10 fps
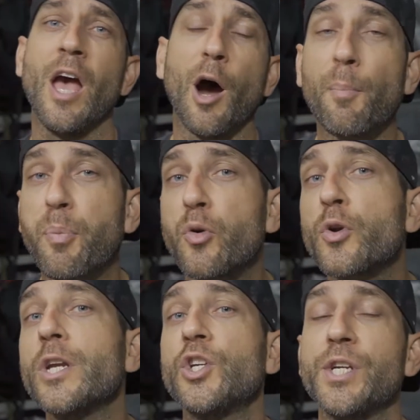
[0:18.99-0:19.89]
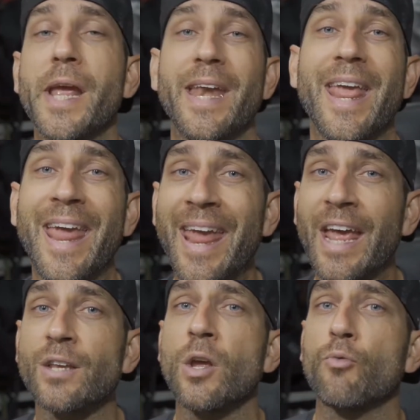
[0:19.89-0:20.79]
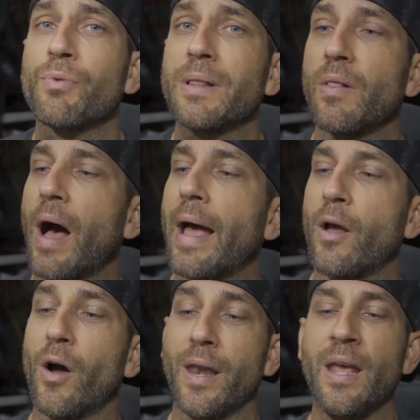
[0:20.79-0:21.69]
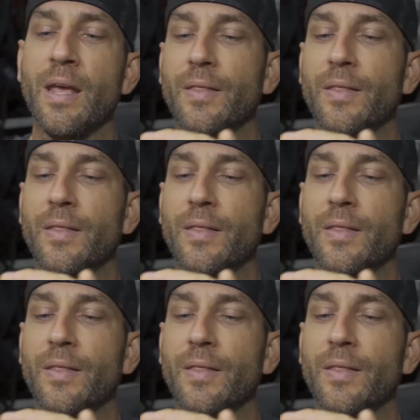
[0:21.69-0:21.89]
appreciate, and rely on.